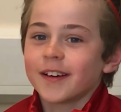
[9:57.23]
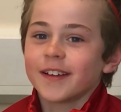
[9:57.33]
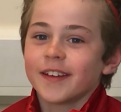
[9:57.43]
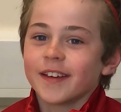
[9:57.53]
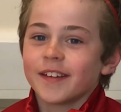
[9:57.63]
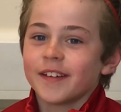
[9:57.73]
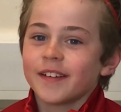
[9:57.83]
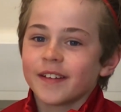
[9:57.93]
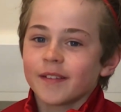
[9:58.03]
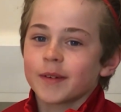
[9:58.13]
and then
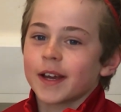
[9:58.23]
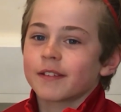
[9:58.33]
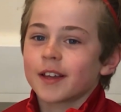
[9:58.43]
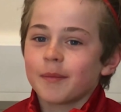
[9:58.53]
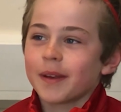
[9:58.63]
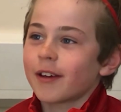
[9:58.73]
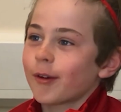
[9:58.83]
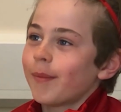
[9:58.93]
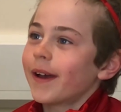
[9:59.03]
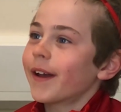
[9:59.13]
we have to keep it out
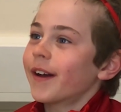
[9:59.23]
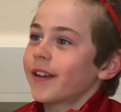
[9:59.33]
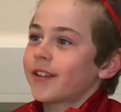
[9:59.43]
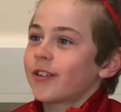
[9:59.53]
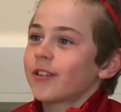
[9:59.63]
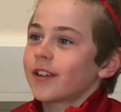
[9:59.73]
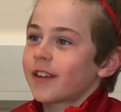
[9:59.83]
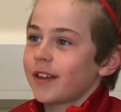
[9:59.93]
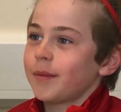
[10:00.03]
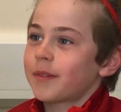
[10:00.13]
of my eyes because
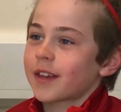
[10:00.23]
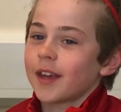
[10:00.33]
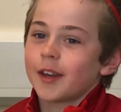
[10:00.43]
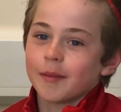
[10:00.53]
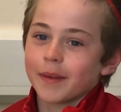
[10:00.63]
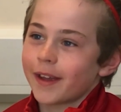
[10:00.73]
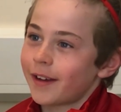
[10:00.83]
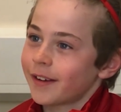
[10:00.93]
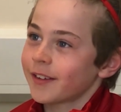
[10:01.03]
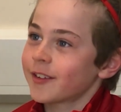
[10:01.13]
it keeps getting in my
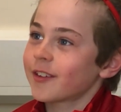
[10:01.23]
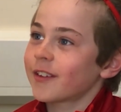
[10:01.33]
eyes.